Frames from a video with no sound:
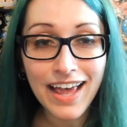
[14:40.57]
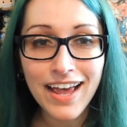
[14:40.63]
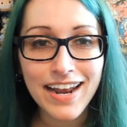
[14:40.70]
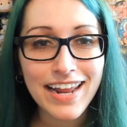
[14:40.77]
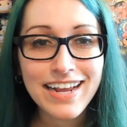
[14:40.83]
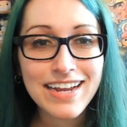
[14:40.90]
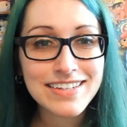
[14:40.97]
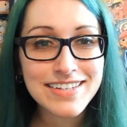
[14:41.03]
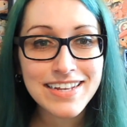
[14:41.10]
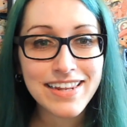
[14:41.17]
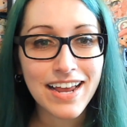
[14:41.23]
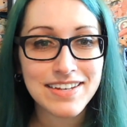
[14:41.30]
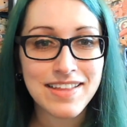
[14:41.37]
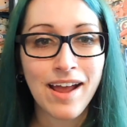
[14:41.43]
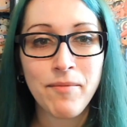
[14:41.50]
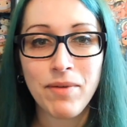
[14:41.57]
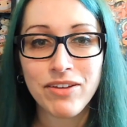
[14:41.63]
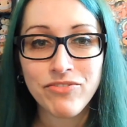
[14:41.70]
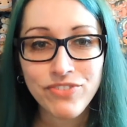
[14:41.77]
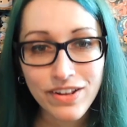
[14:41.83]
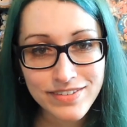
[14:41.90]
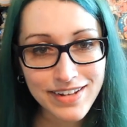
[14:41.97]
like I said last time, it
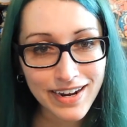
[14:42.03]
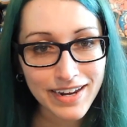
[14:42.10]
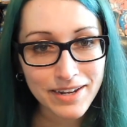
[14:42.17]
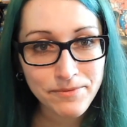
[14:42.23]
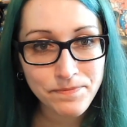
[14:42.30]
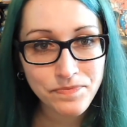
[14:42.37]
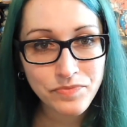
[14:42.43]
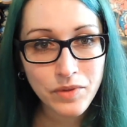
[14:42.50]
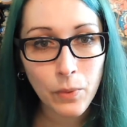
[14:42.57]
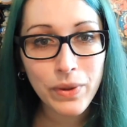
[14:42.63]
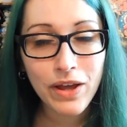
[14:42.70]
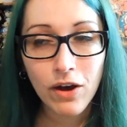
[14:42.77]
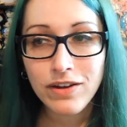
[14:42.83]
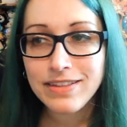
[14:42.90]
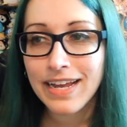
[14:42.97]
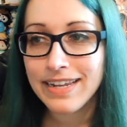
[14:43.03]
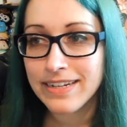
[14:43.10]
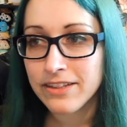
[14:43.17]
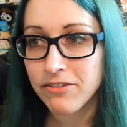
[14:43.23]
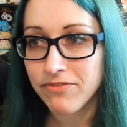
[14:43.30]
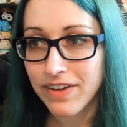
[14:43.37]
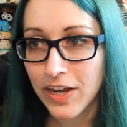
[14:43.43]
feels like we got that
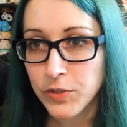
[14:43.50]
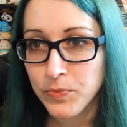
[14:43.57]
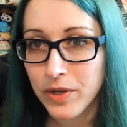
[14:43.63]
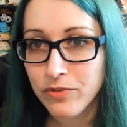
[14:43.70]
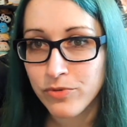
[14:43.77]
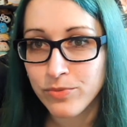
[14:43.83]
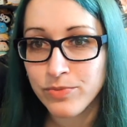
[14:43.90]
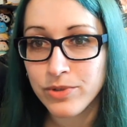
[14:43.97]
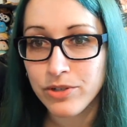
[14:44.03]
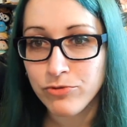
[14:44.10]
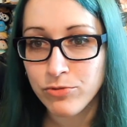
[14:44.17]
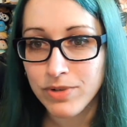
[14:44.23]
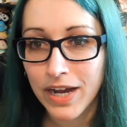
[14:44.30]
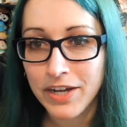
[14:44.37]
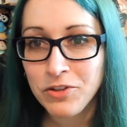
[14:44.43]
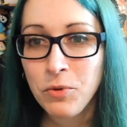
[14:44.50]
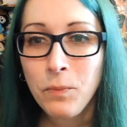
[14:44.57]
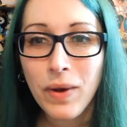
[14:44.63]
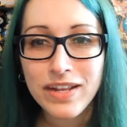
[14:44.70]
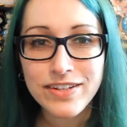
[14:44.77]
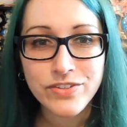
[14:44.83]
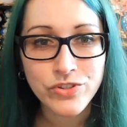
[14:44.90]
little flashback from Kaido,
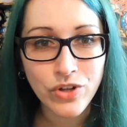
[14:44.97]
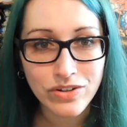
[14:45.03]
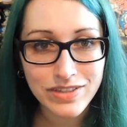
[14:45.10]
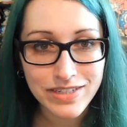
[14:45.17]
but it's not